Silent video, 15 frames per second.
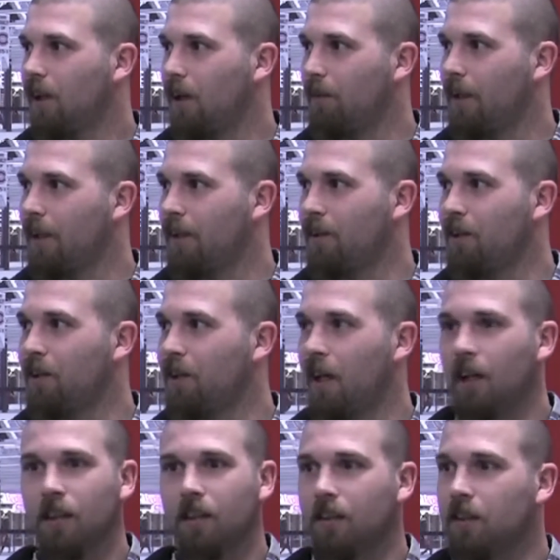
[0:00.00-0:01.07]
I mean, you're
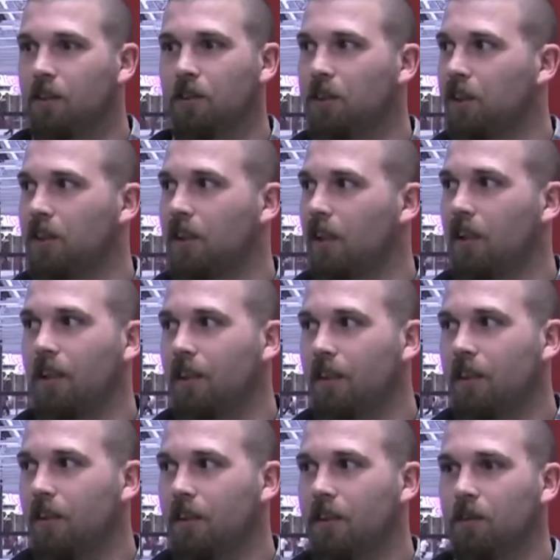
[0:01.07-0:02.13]
young. You're just
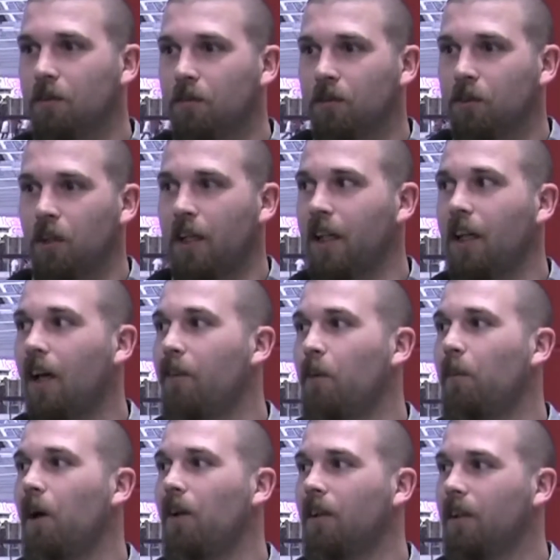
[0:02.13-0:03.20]
you're trying to gun the
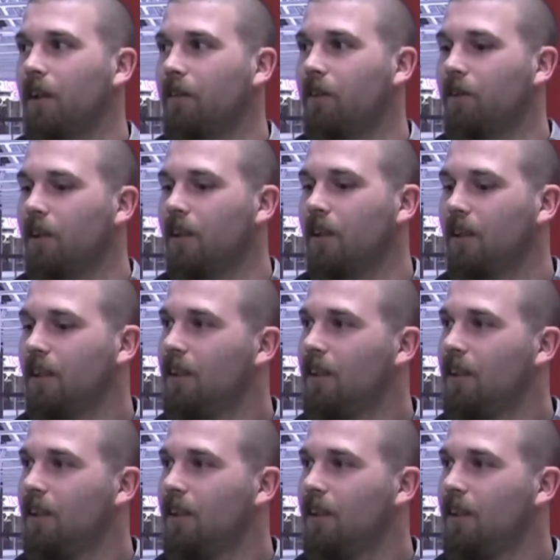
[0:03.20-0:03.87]
ball in everywhere.